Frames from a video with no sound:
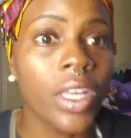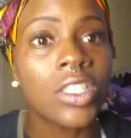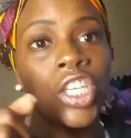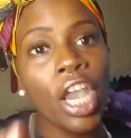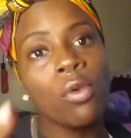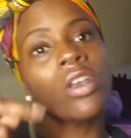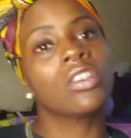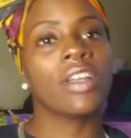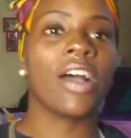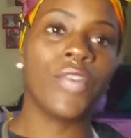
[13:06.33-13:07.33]
Cherries
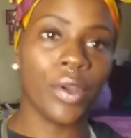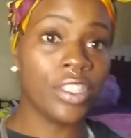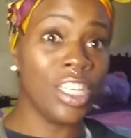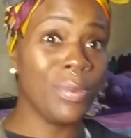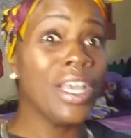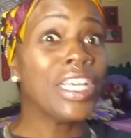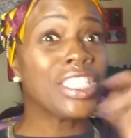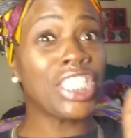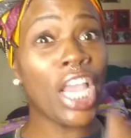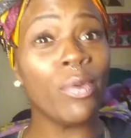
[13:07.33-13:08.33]
are not very cheap.
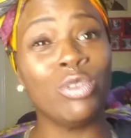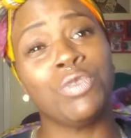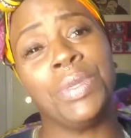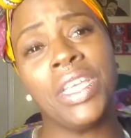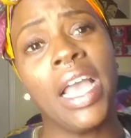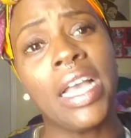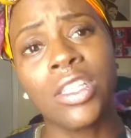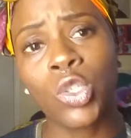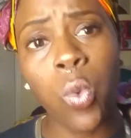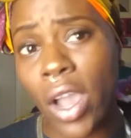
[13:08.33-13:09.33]
Cherries used to be
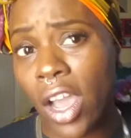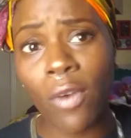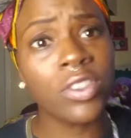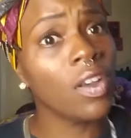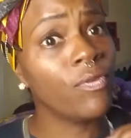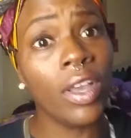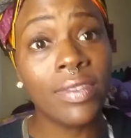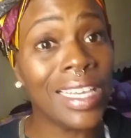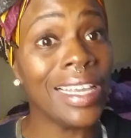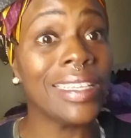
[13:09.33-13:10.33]
$12 to
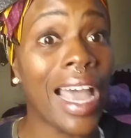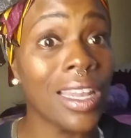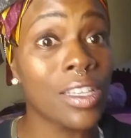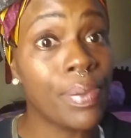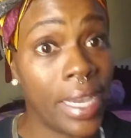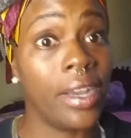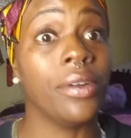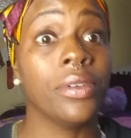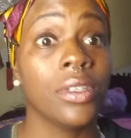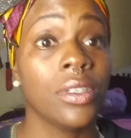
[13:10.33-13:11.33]
$15 a pound.